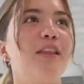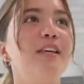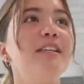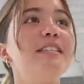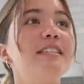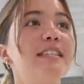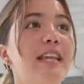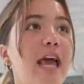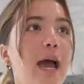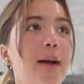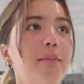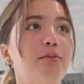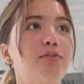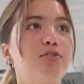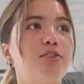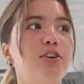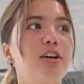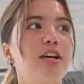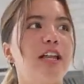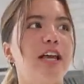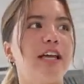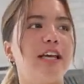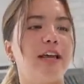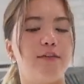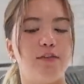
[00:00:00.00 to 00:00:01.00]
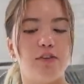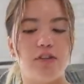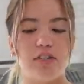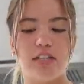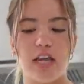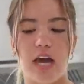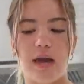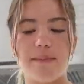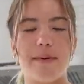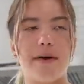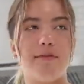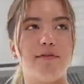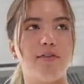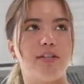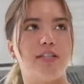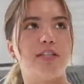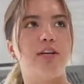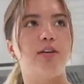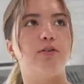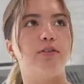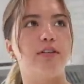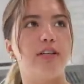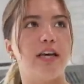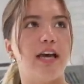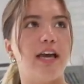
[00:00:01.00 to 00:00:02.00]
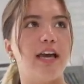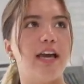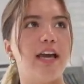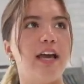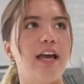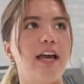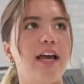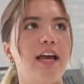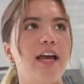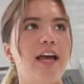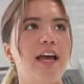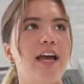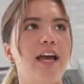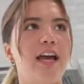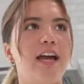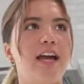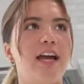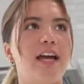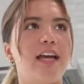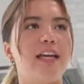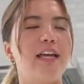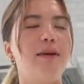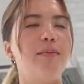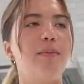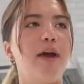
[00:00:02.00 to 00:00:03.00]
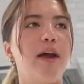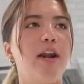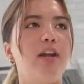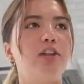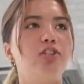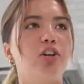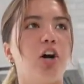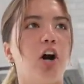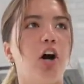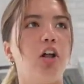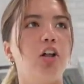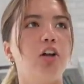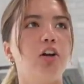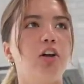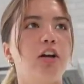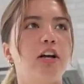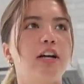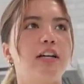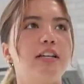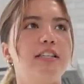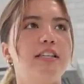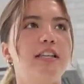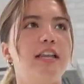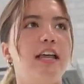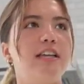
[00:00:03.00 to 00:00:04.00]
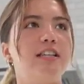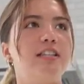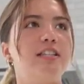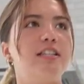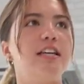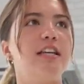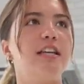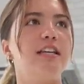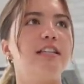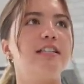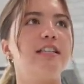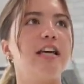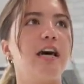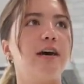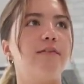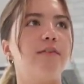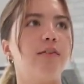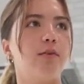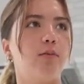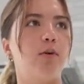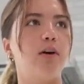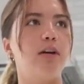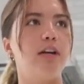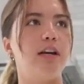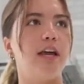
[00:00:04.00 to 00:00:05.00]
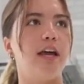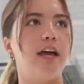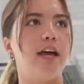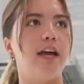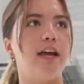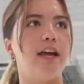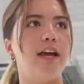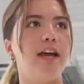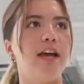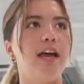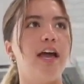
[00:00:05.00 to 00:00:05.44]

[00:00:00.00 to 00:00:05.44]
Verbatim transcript: This Snapchat, like if you snap every single day. He paid $1 because he didn't snap for one day